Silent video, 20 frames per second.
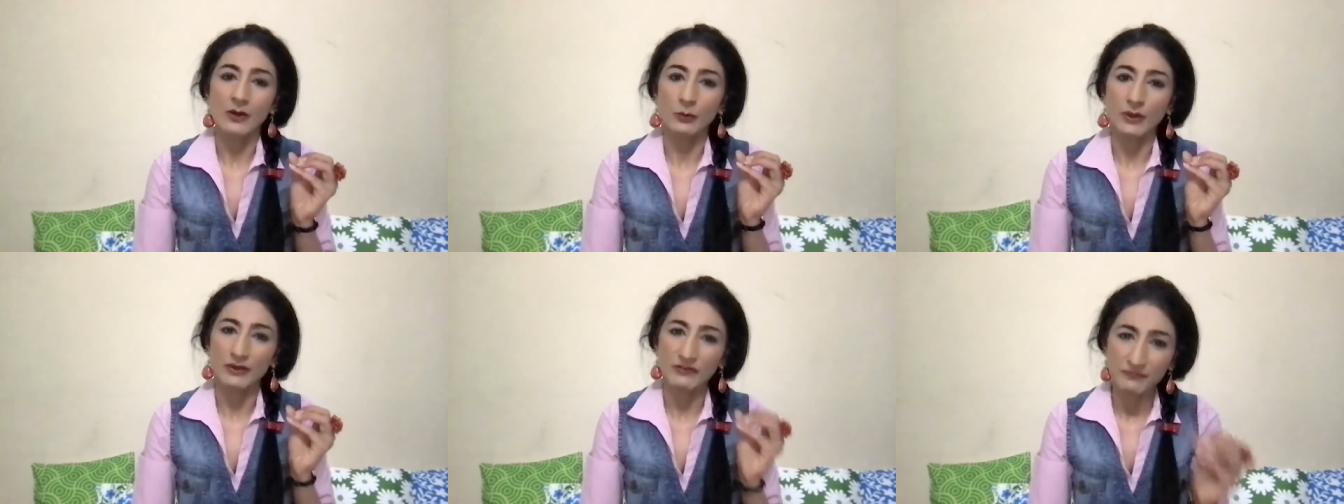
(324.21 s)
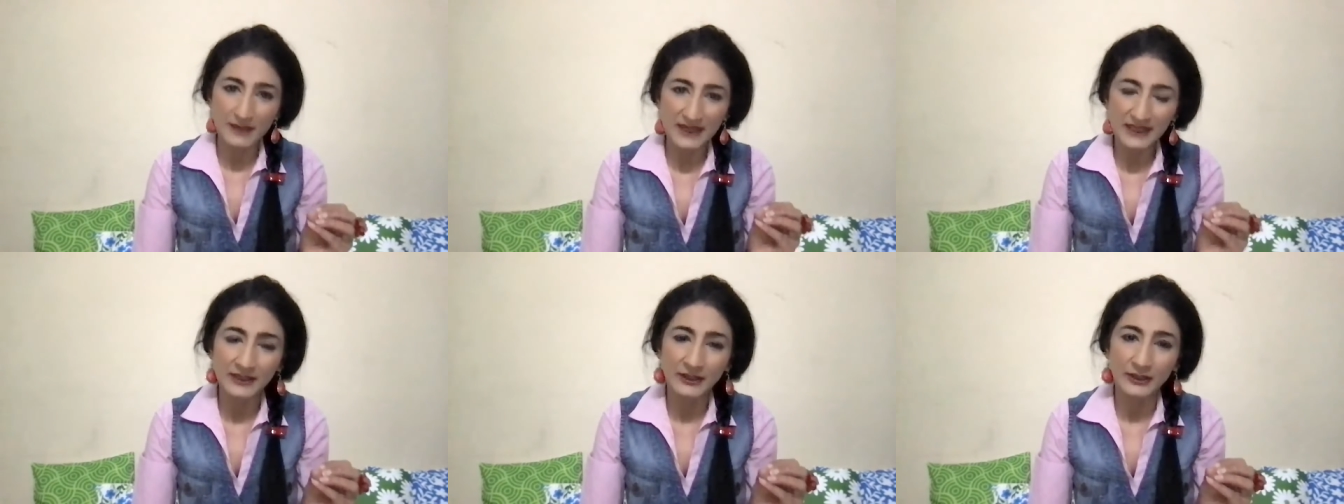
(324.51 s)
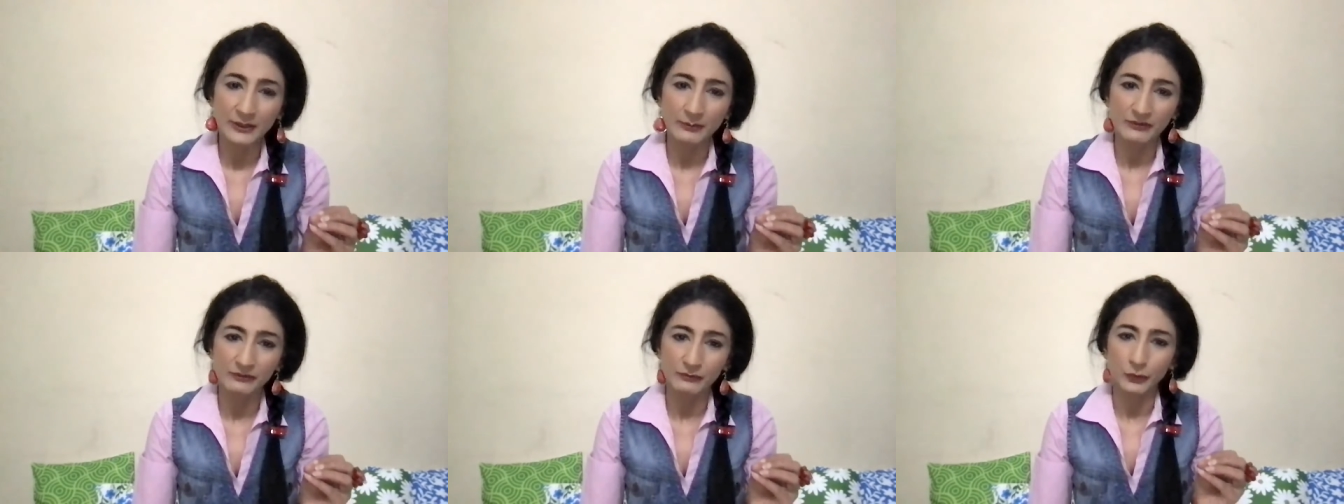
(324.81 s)
We've been
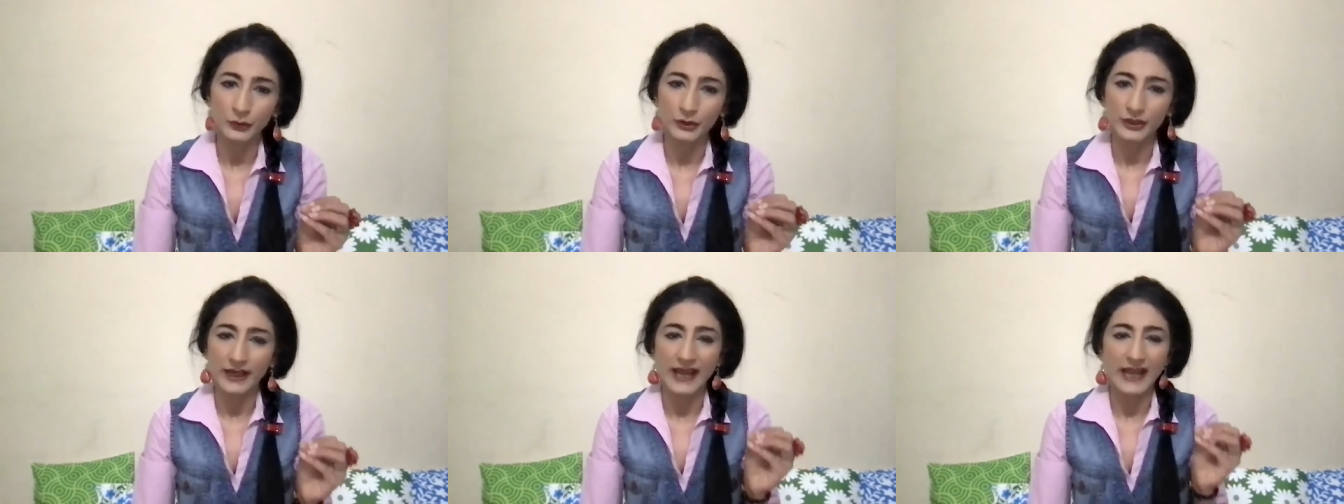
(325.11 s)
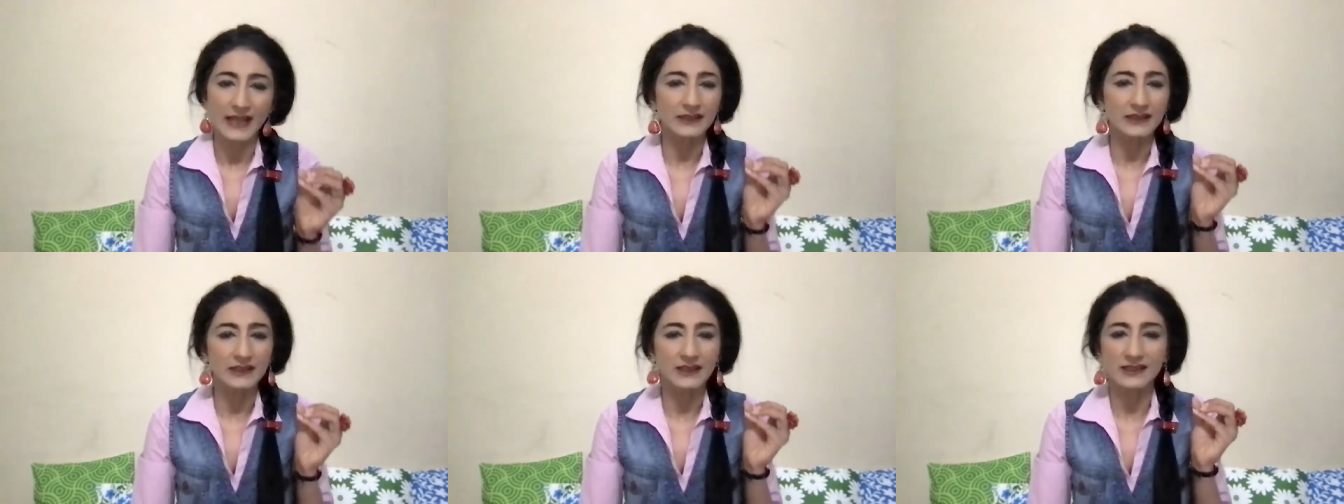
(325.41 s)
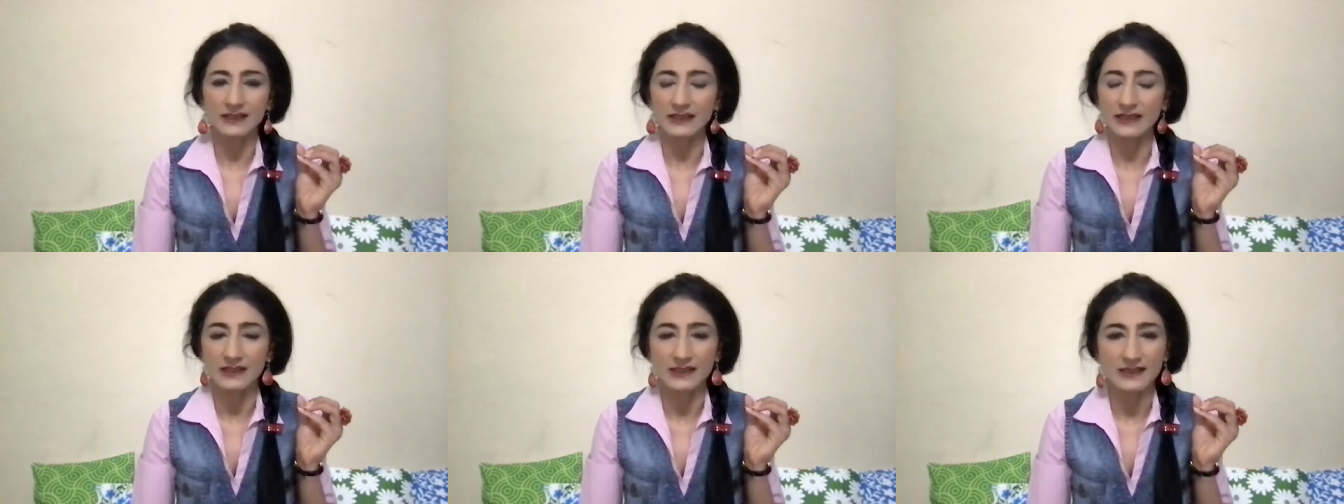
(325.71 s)
here before, and
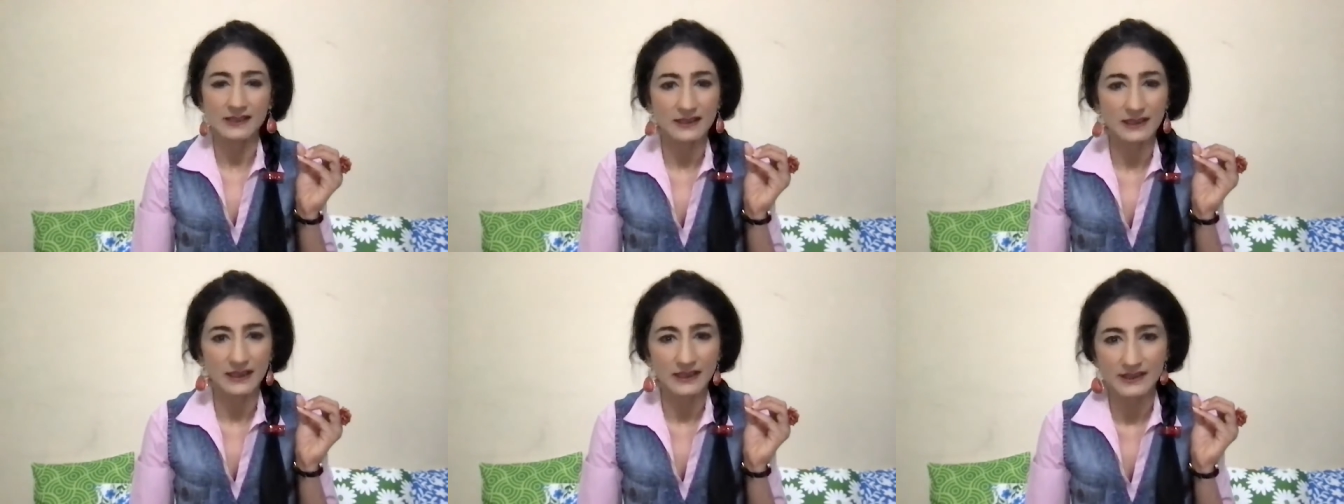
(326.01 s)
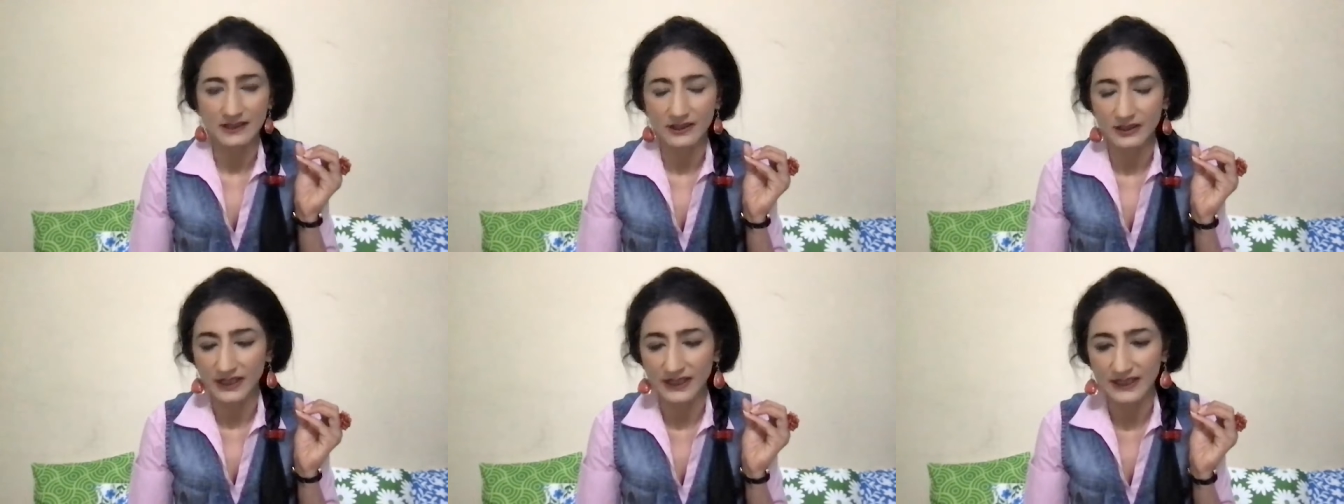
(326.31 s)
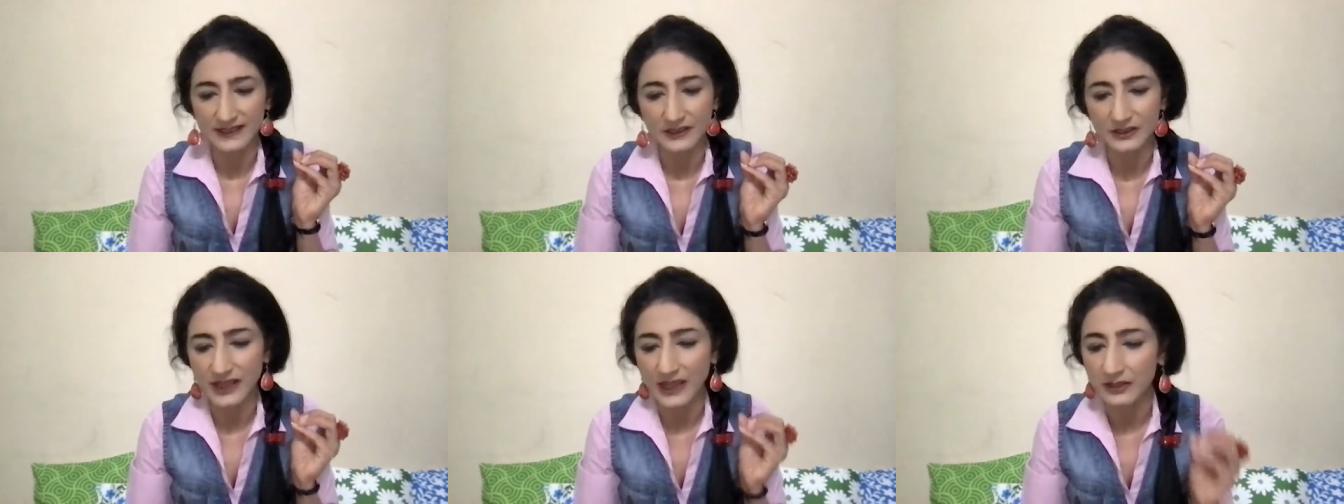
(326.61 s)

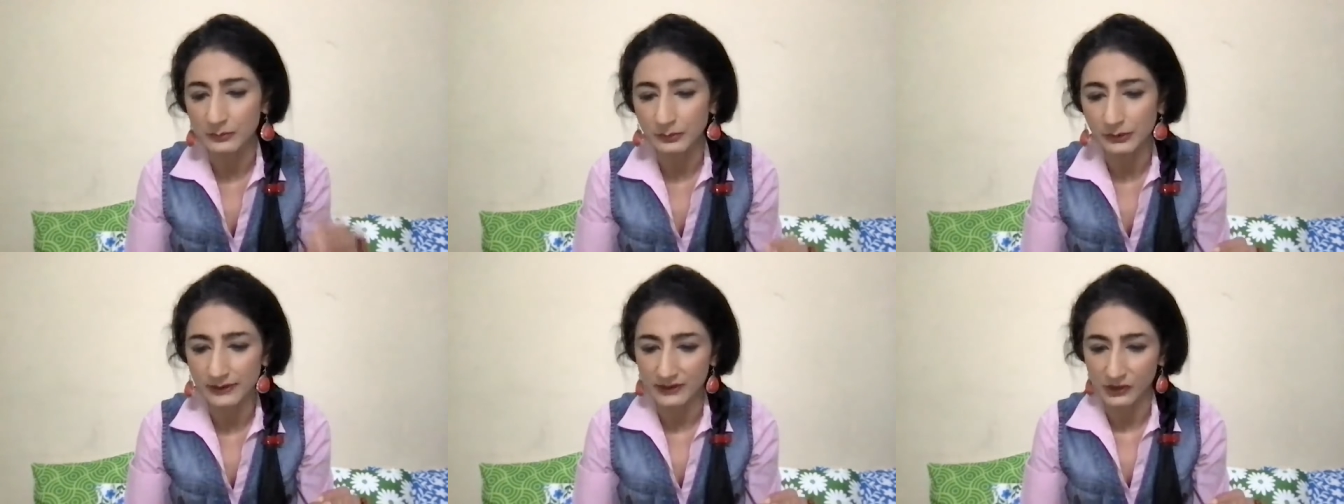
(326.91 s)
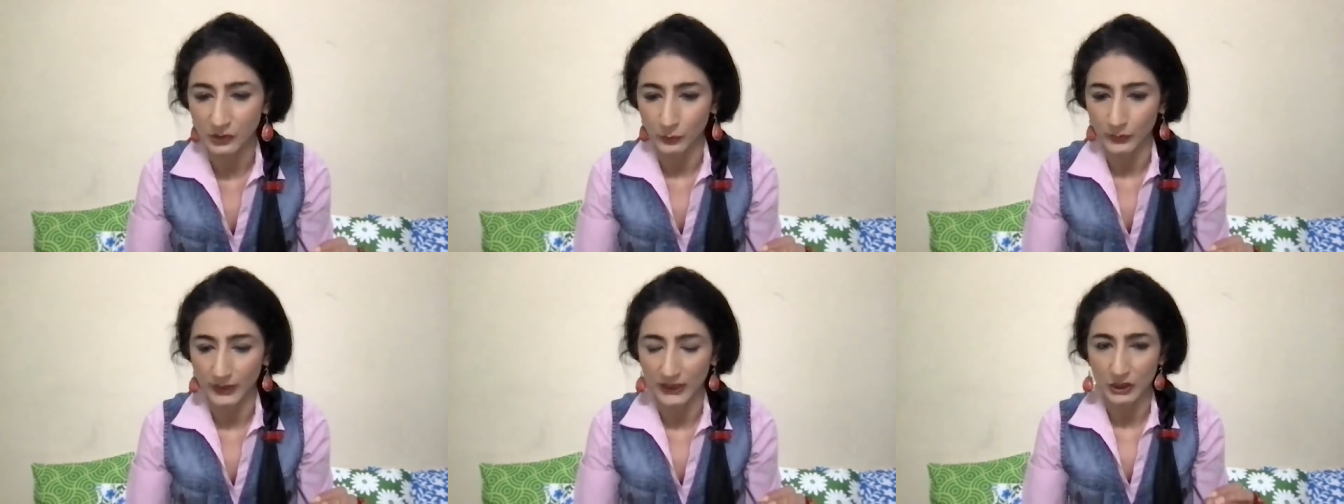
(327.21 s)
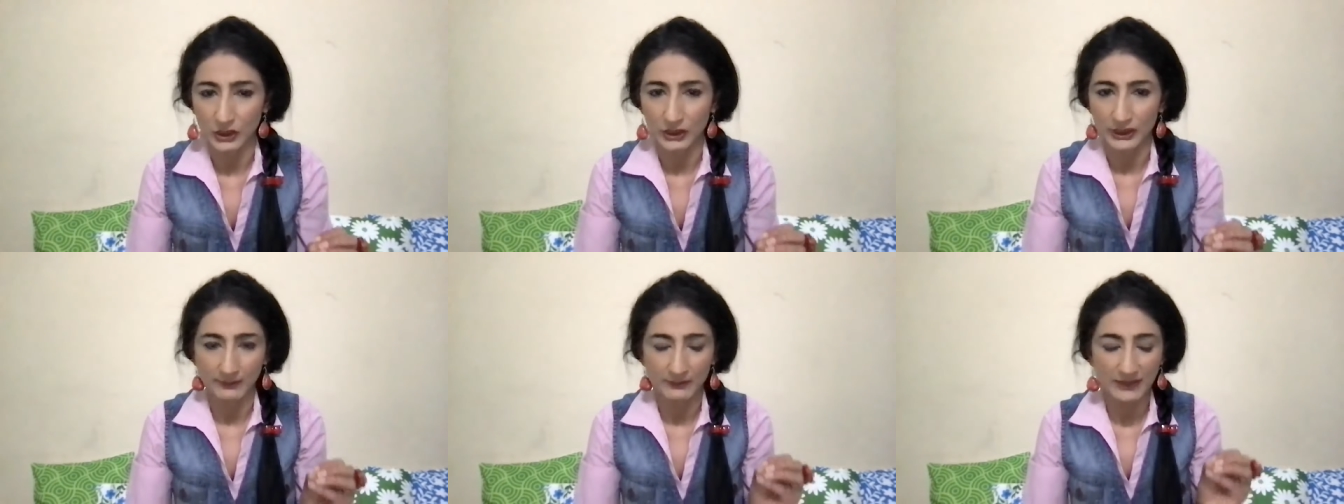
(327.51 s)
it's a terrible
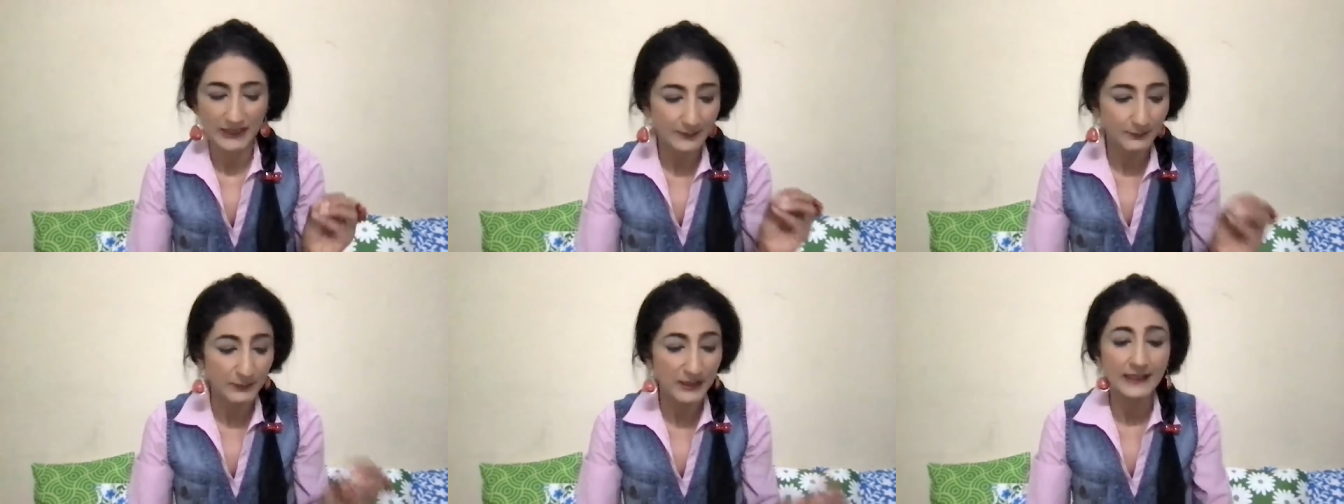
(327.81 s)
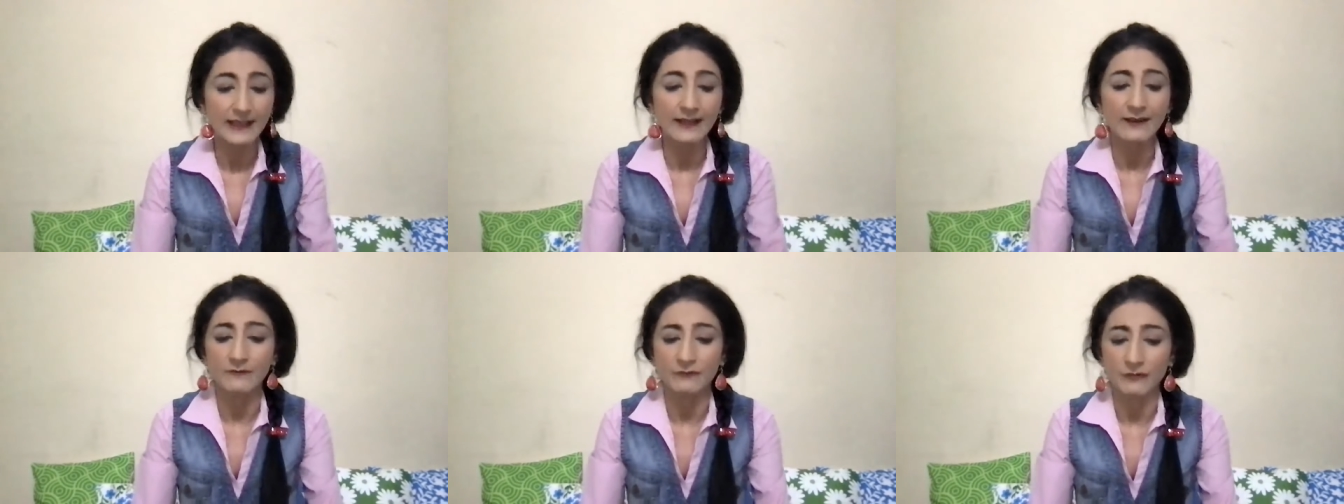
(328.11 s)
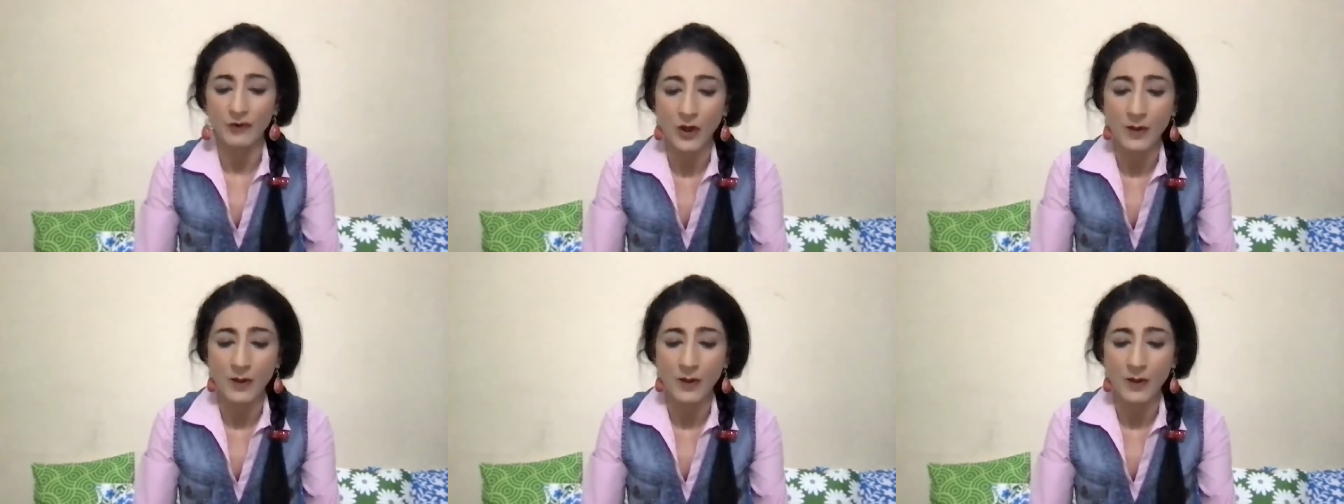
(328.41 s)
situation. I mean, speaking